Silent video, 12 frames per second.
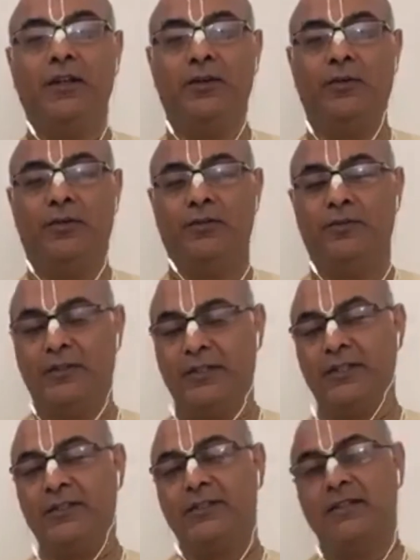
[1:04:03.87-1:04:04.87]
Lok, which
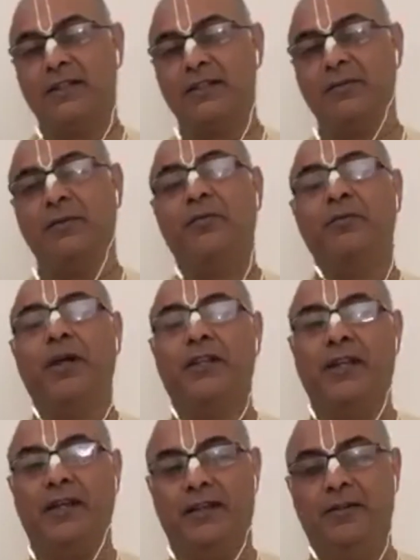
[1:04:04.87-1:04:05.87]
is just above
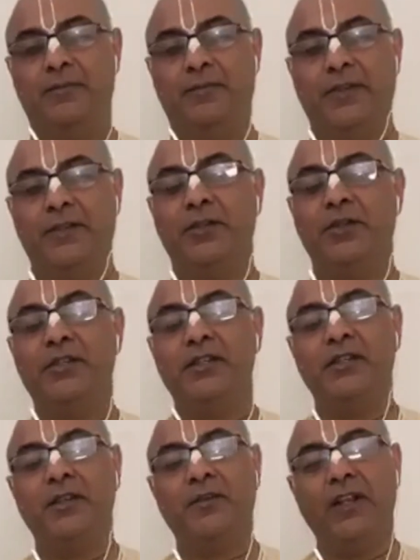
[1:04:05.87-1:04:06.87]
Patal. So she
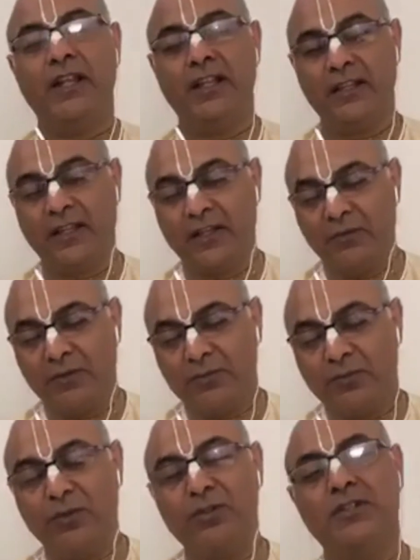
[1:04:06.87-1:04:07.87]
is revealing that he was
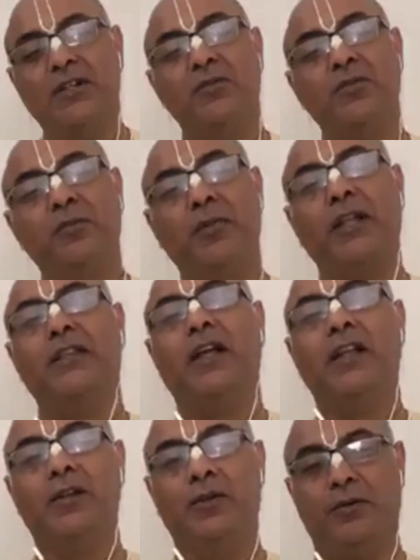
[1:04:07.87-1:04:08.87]
pushed down to
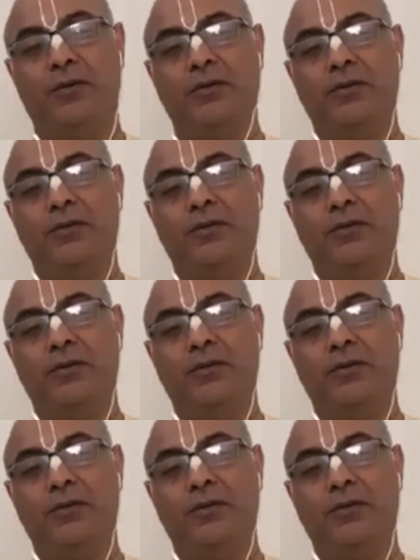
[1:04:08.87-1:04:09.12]
Patal Lok.